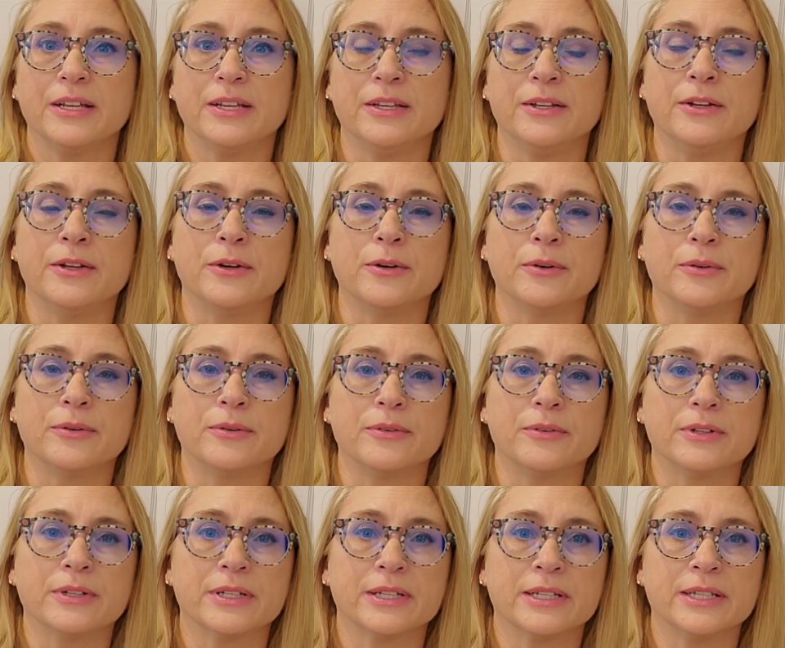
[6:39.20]
you know,
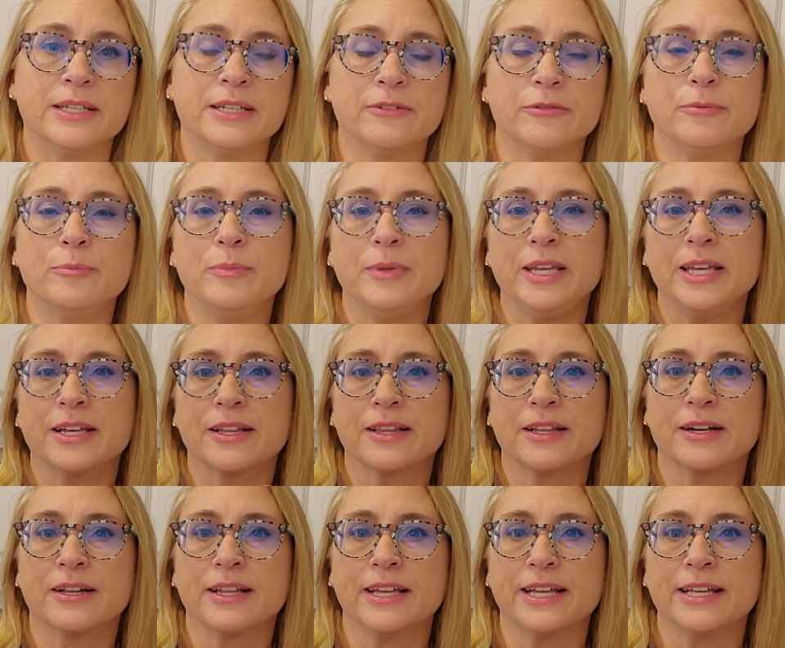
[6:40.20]
give me a
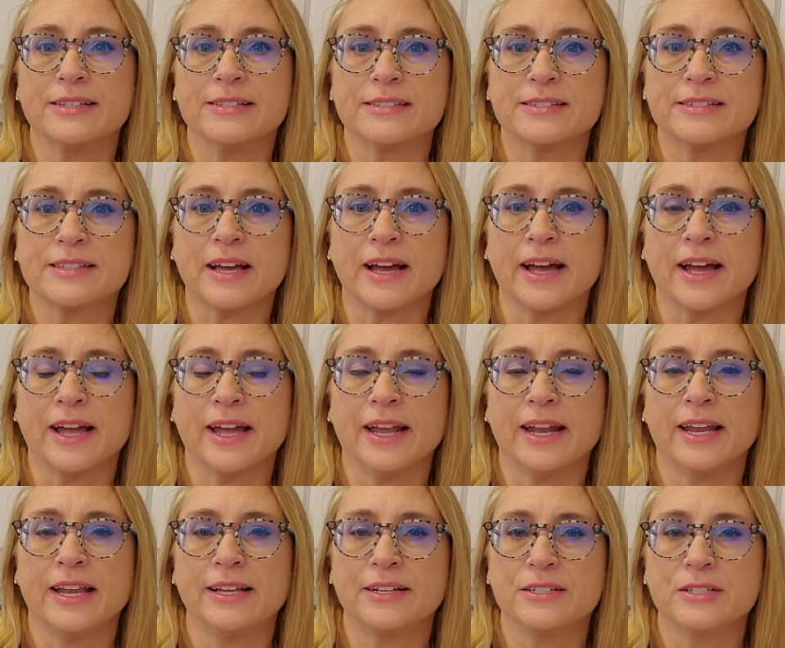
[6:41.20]
little
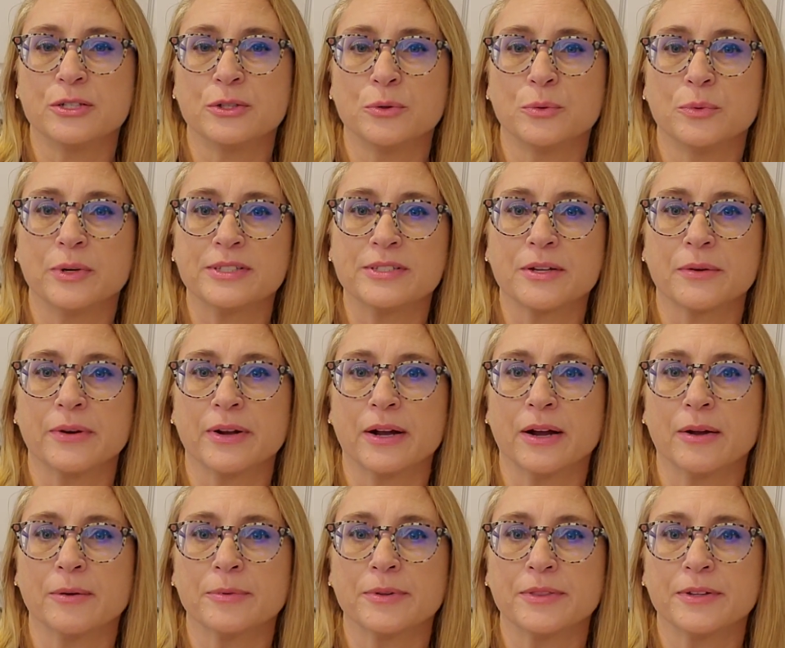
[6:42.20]
insight into what's going
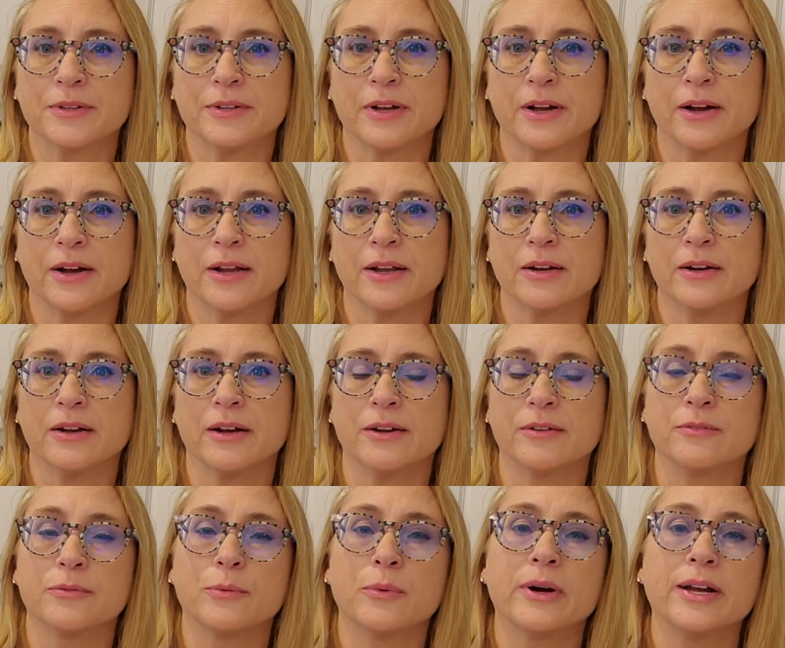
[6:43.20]
on with your dog and kind
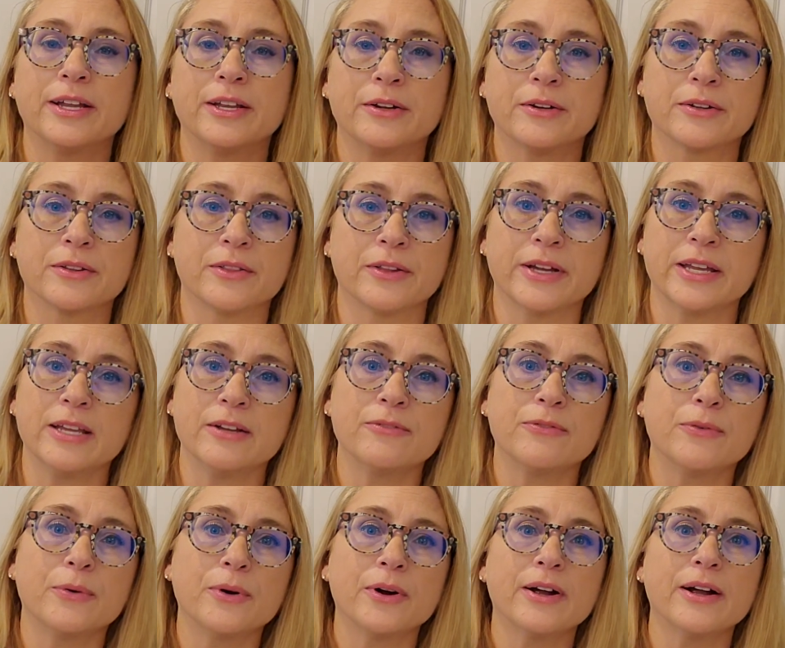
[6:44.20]
of what you're looking
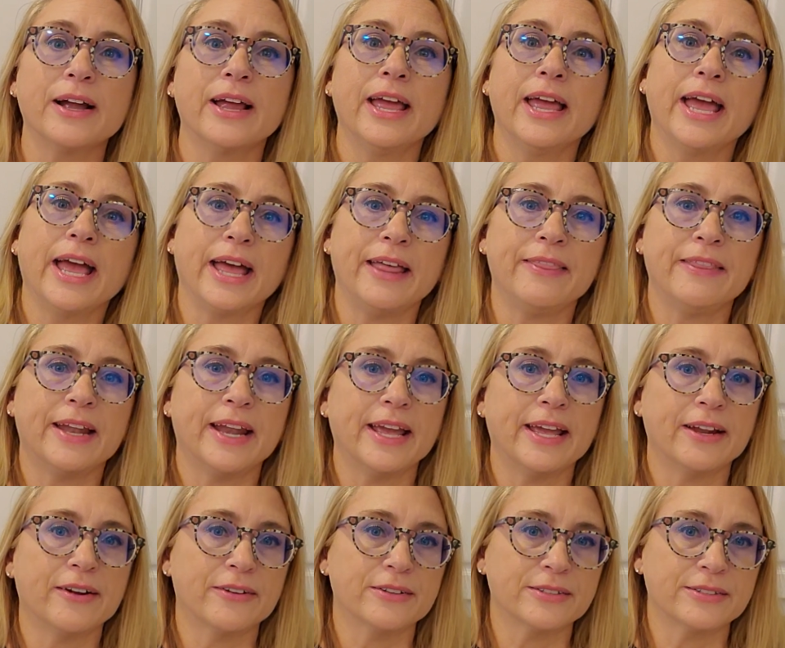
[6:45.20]
for. And then I
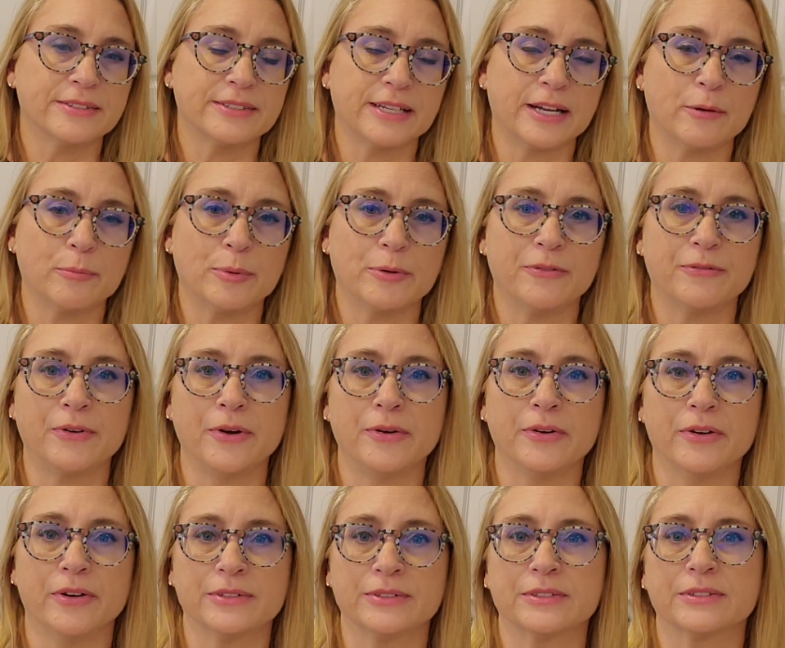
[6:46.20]
can also set up a
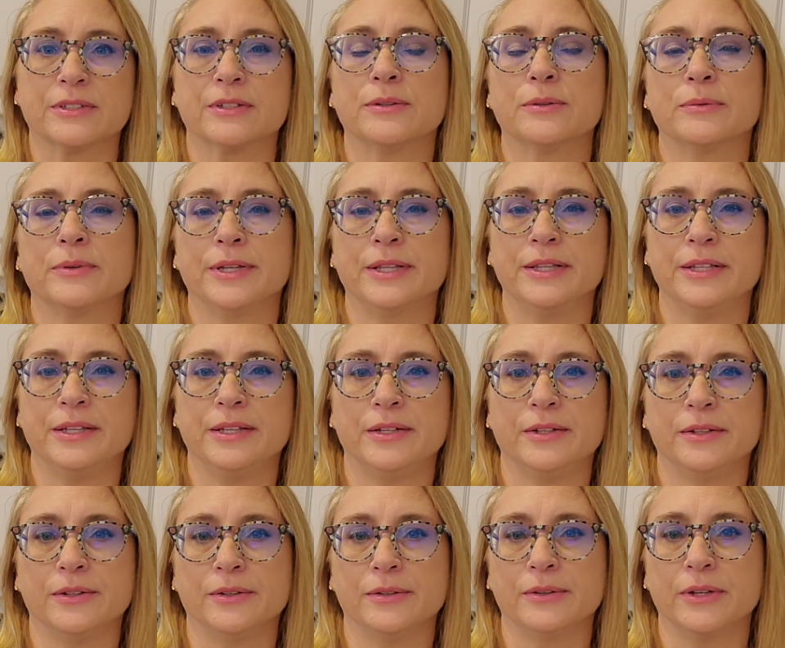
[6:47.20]
phone consult with
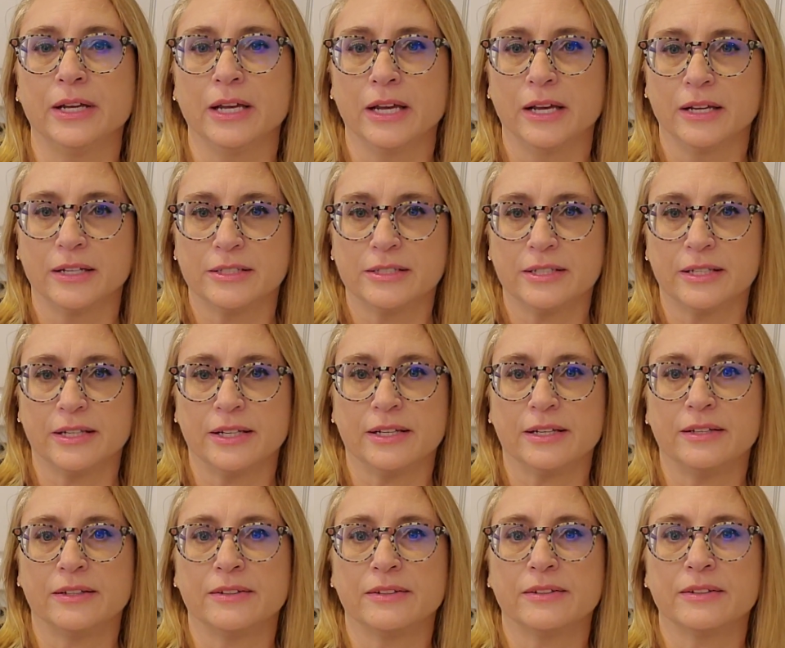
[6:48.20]
you
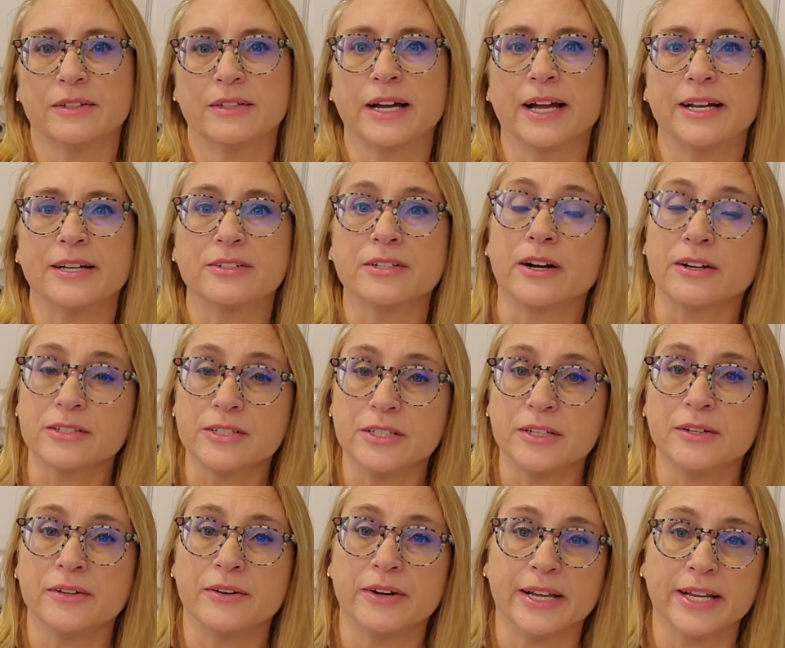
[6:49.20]
to kind of talk to
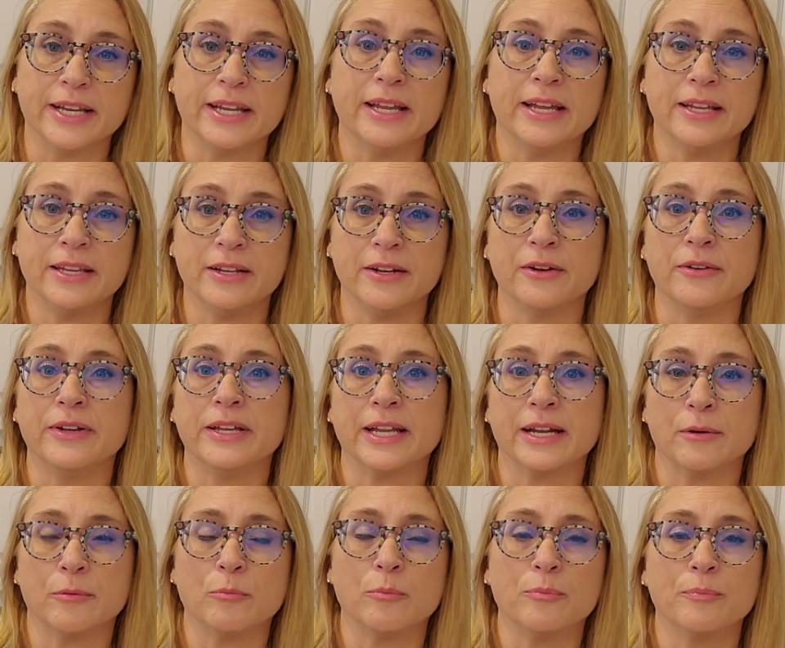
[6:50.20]
you and, you know,
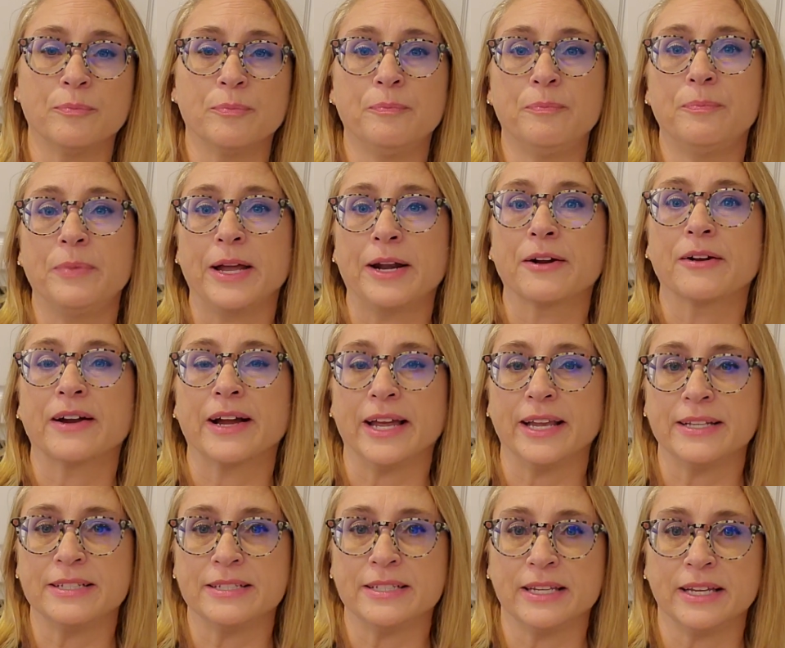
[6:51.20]
get a better
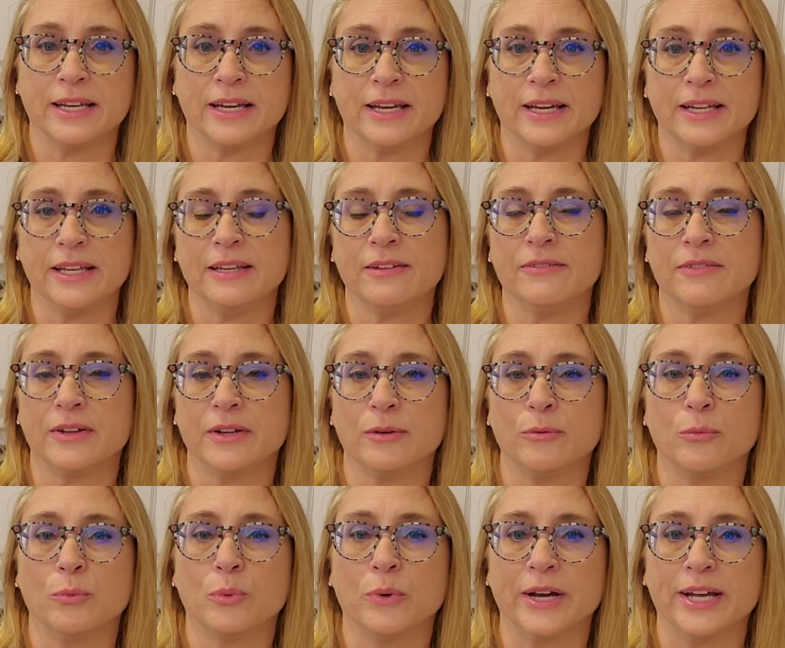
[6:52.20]
idea
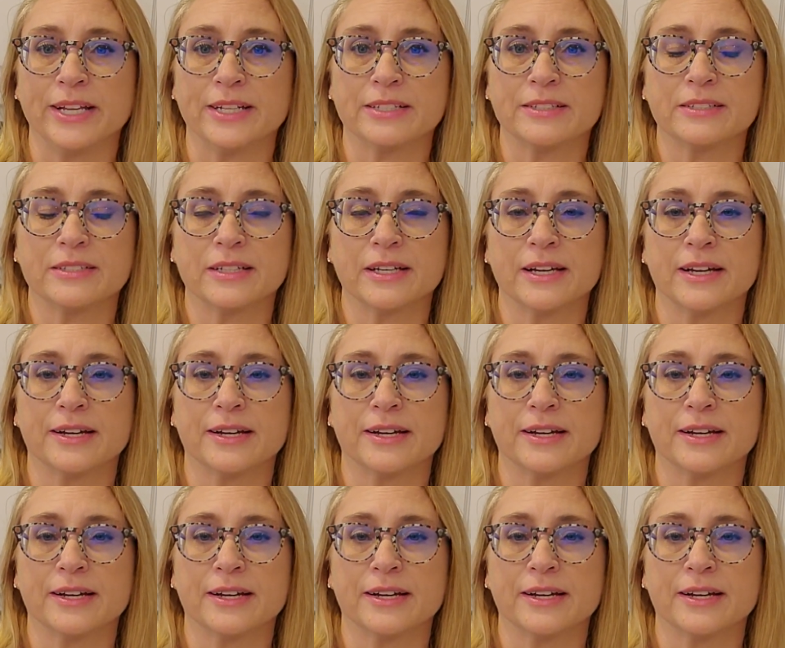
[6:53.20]
even what's